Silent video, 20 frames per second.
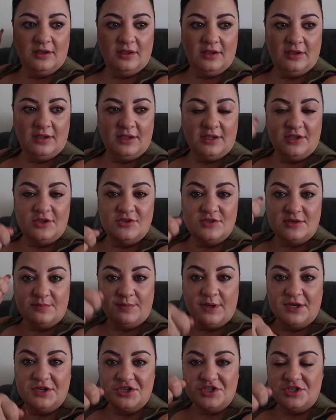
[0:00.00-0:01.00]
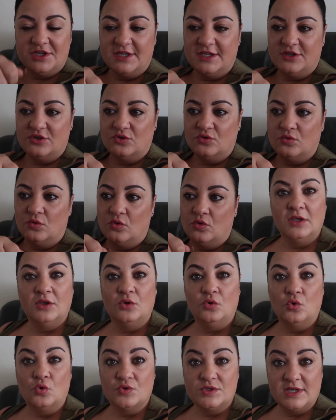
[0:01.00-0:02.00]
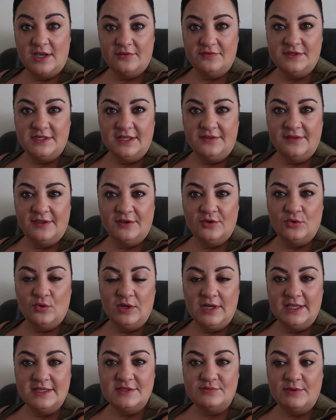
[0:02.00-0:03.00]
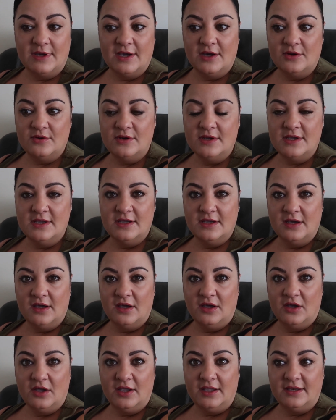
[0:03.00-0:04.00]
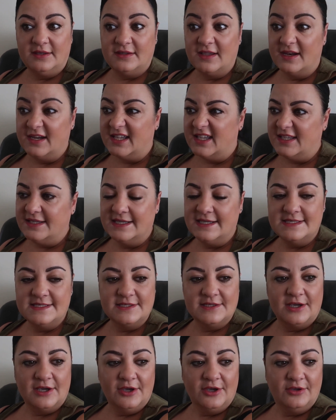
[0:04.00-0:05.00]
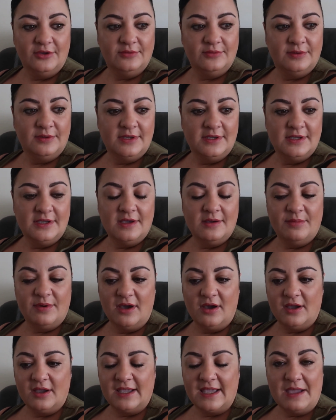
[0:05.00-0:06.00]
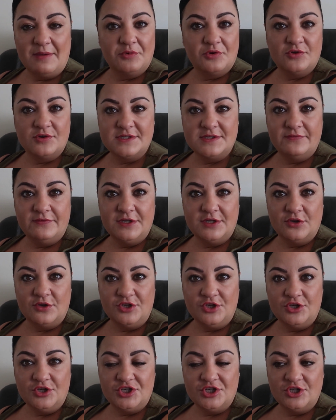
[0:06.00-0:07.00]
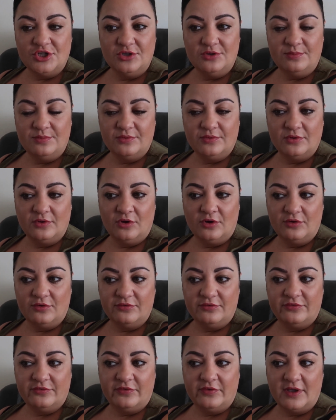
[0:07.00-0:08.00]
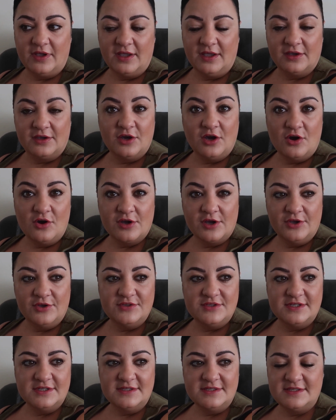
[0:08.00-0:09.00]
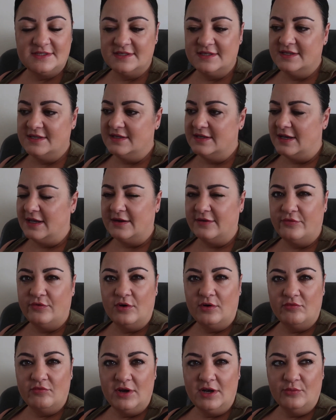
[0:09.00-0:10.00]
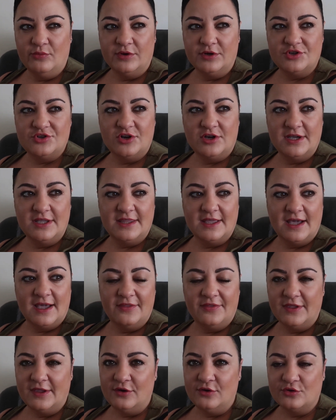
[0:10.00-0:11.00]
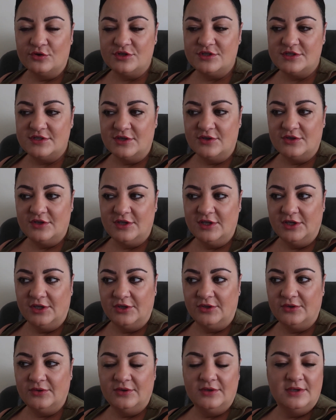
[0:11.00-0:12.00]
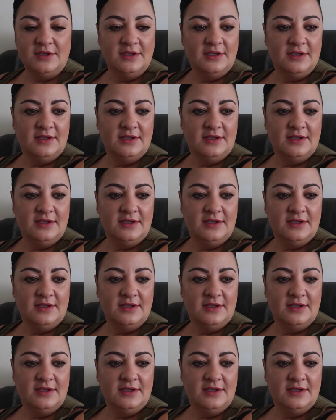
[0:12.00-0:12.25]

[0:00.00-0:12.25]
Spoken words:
I used to punch needle, or tufting they call it as well. I'd done it years ago, but I came across a video on YouTube of car coasters and I thought I really want to try that, and they looked so cute,